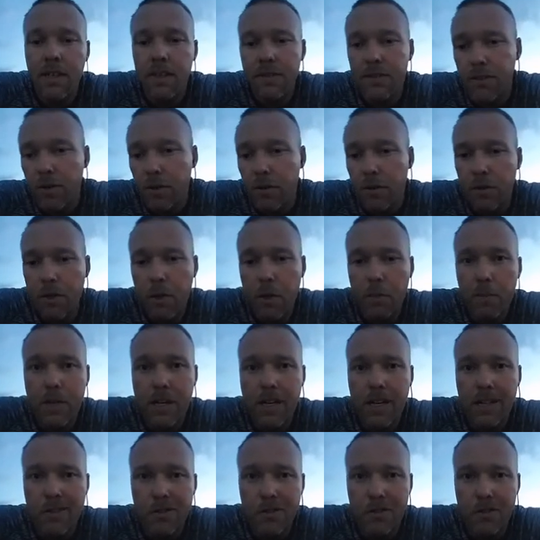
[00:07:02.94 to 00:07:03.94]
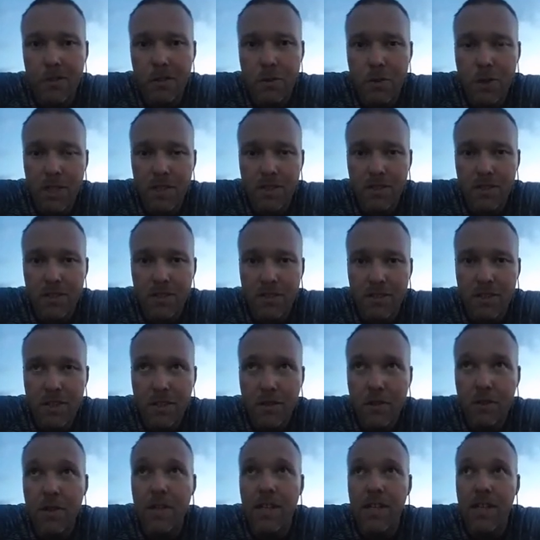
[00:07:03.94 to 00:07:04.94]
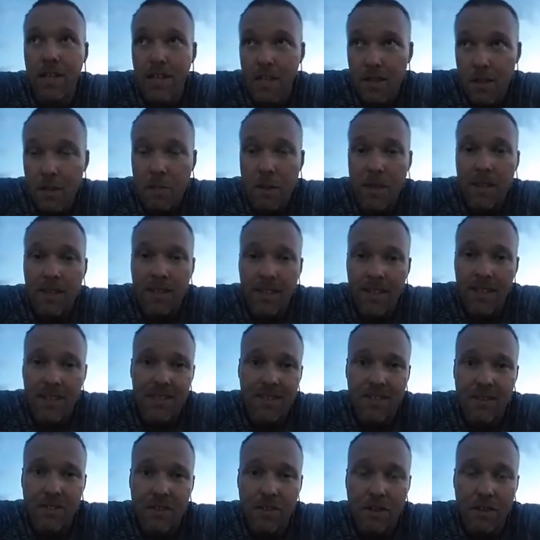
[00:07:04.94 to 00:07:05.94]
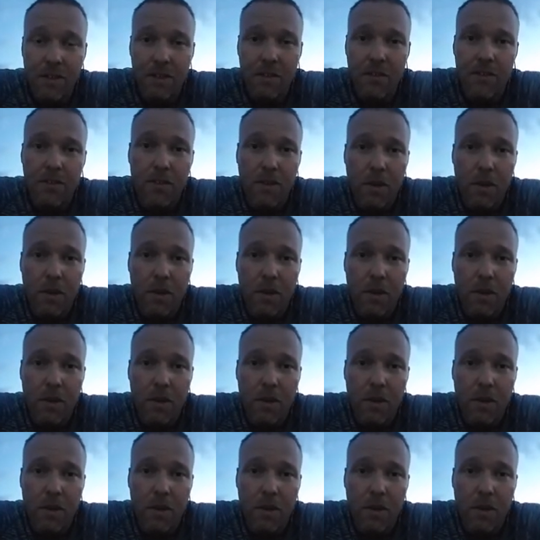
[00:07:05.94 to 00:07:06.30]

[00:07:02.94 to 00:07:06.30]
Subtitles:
So hope that answers your question. So the main thing is start